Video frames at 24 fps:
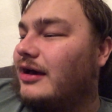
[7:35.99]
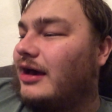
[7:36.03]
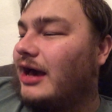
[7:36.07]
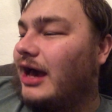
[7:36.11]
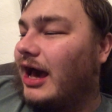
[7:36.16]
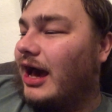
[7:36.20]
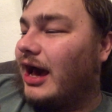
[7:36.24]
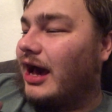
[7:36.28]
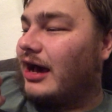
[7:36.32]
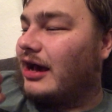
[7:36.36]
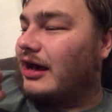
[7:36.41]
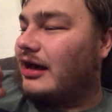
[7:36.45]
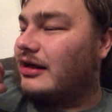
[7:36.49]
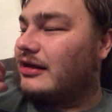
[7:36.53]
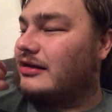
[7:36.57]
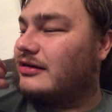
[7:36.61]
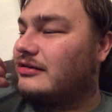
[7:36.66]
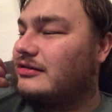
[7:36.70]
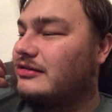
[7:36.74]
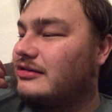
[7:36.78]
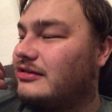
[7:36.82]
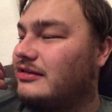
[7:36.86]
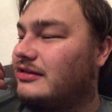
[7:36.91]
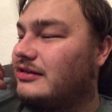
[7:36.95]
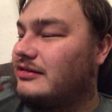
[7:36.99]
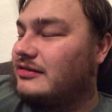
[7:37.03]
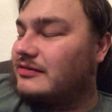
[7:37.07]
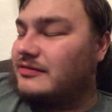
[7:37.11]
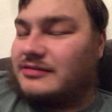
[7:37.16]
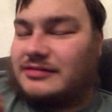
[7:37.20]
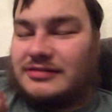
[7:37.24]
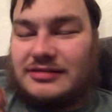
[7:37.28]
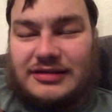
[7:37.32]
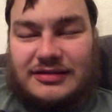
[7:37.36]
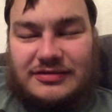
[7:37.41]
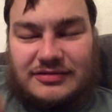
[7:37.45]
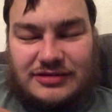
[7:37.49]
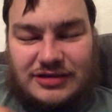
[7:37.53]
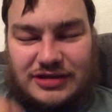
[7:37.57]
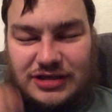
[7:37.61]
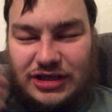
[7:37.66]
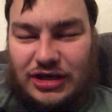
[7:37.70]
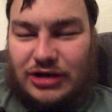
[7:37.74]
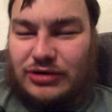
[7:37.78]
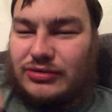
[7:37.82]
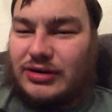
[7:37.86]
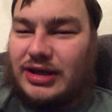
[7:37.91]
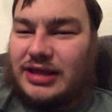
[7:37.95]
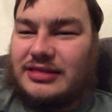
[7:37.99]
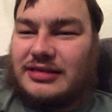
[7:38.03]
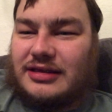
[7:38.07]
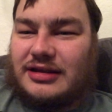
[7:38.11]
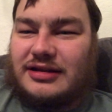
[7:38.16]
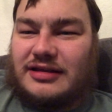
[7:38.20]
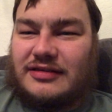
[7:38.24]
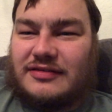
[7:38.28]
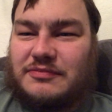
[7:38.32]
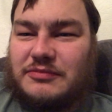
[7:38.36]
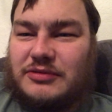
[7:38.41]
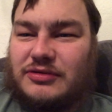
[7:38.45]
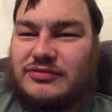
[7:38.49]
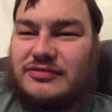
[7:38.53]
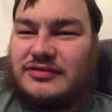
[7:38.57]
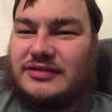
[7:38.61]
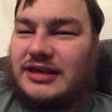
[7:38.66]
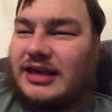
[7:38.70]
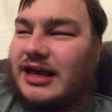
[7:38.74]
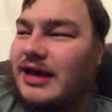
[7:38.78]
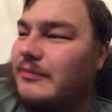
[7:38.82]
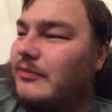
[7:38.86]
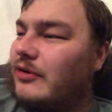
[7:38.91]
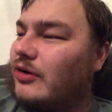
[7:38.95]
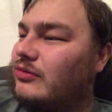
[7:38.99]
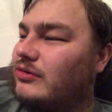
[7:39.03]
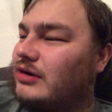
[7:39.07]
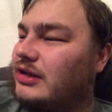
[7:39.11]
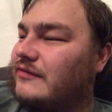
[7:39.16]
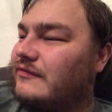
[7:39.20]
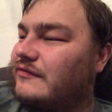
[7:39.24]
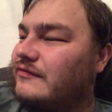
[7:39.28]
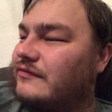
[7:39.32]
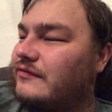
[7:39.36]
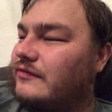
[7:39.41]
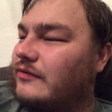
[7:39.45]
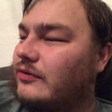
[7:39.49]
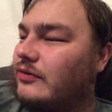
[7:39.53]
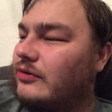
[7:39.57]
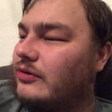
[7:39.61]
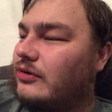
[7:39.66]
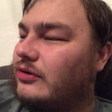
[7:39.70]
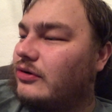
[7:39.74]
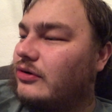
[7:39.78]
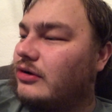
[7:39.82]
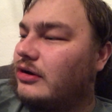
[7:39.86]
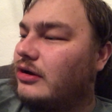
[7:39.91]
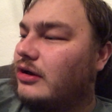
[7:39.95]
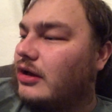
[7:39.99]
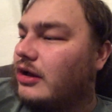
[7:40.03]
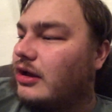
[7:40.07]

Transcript: and he's curating this museum only for